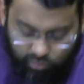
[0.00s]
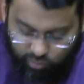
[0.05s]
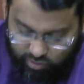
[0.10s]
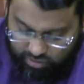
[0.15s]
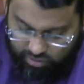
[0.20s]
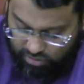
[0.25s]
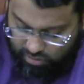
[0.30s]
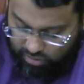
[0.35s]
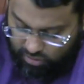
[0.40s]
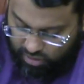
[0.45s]

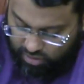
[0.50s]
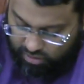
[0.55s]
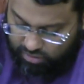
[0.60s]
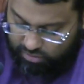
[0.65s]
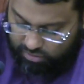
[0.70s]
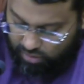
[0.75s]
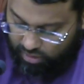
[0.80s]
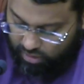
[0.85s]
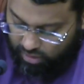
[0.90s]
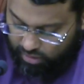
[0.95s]
was not
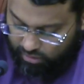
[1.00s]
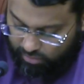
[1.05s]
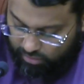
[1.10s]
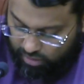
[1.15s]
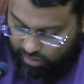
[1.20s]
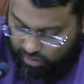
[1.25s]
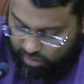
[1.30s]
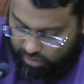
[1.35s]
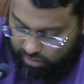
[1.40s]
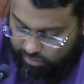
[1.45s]
uh, uh,
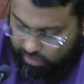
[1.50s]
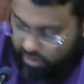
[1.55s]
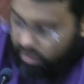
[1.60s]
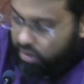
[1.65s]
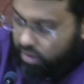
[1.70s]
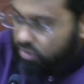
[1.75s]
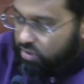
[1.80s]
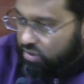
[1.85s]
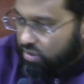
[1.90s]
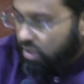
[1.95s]
uh
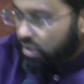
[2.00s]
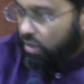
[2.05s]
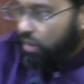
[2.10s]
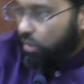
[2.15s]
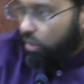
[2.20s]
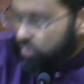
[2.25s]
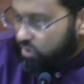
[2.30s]
single,